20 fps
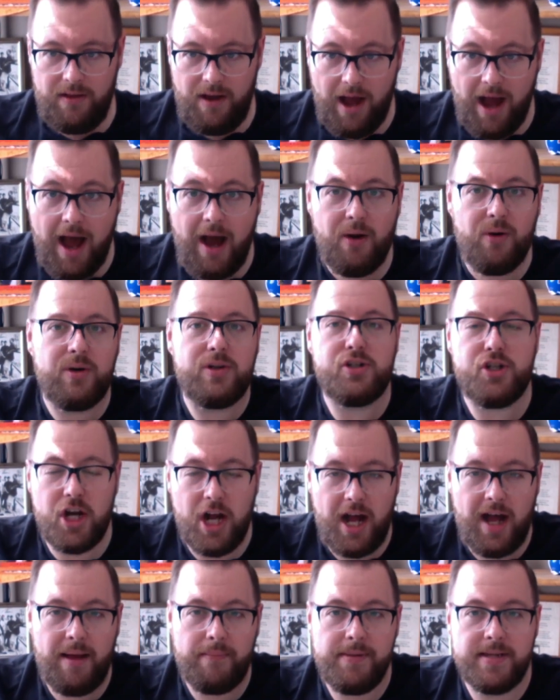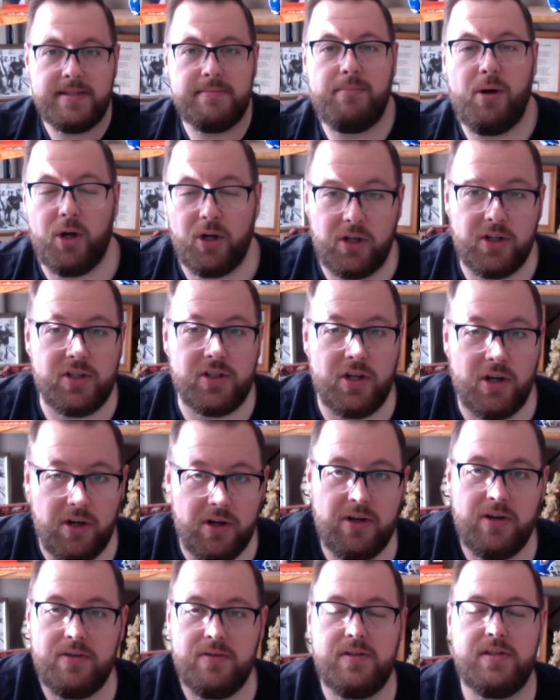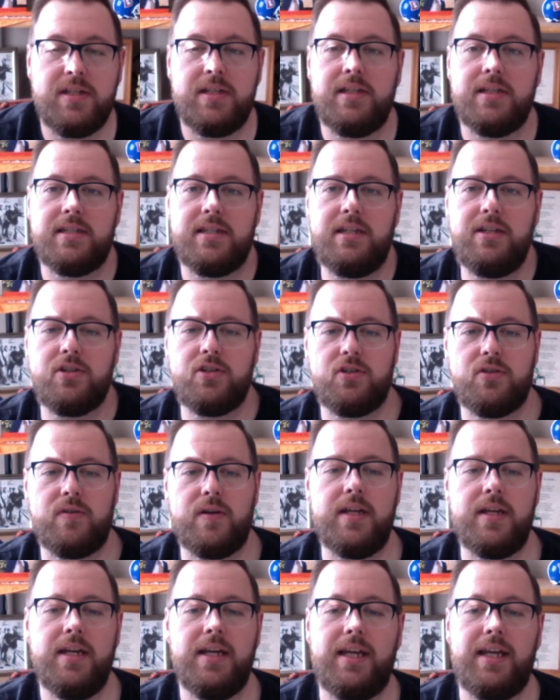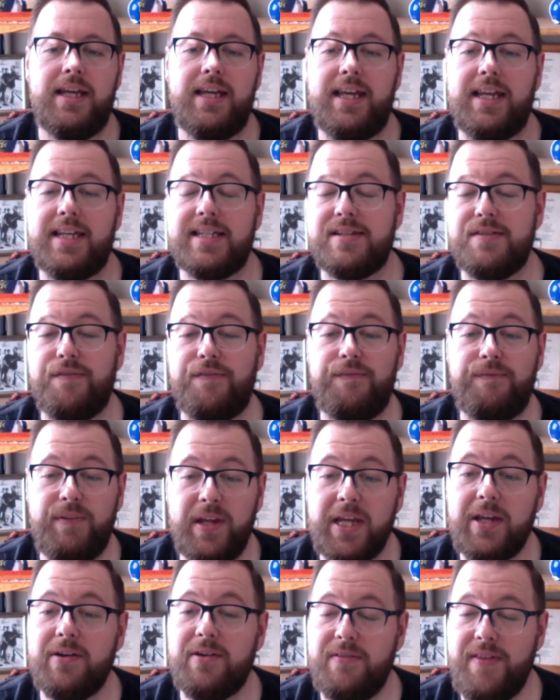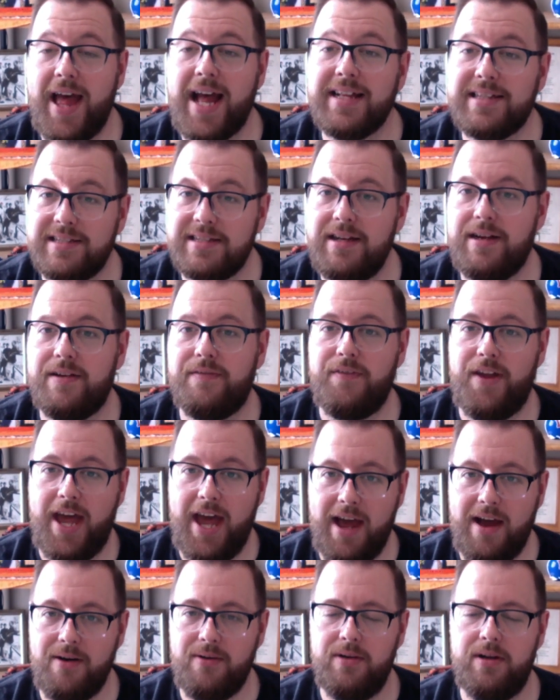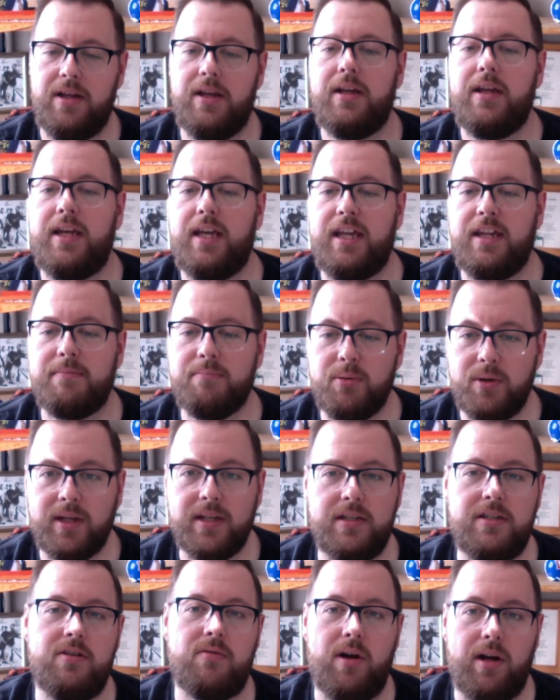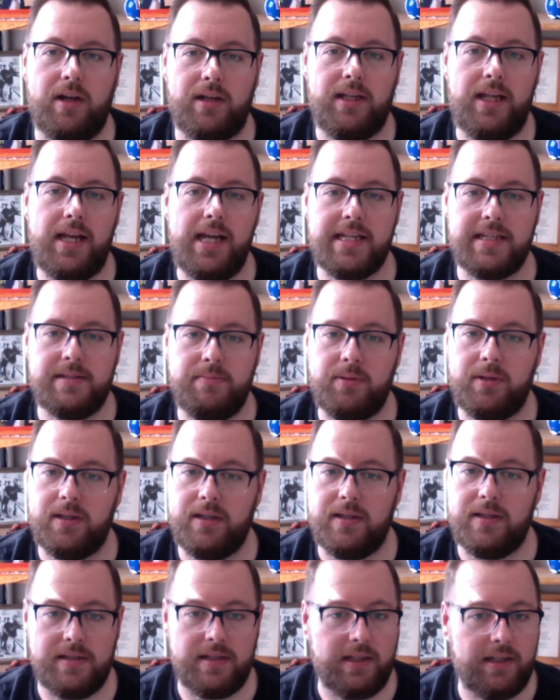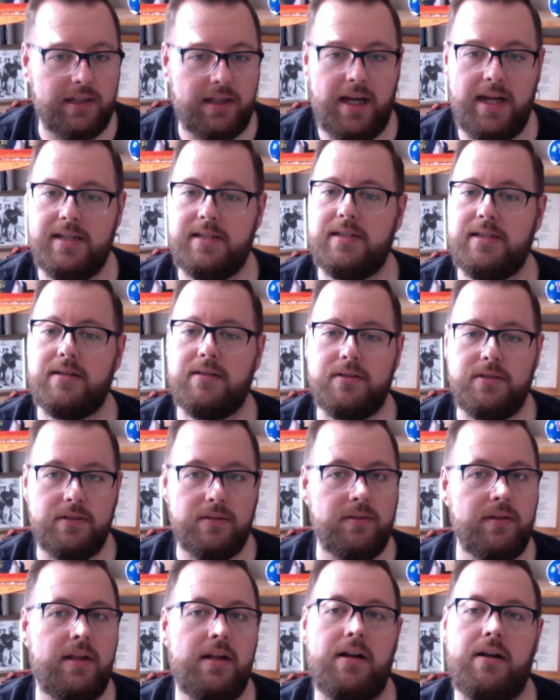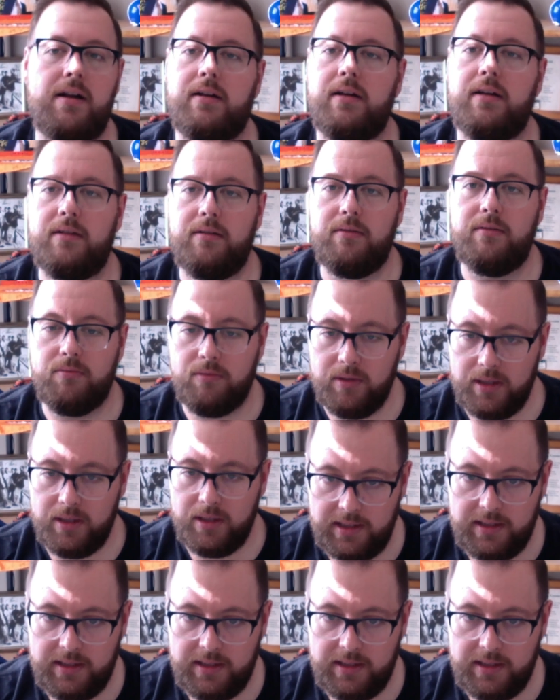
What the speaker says: our job as marketers in this industry, is to figure that stuff out and bring it to our clients, because the clients that are doing it are going to win,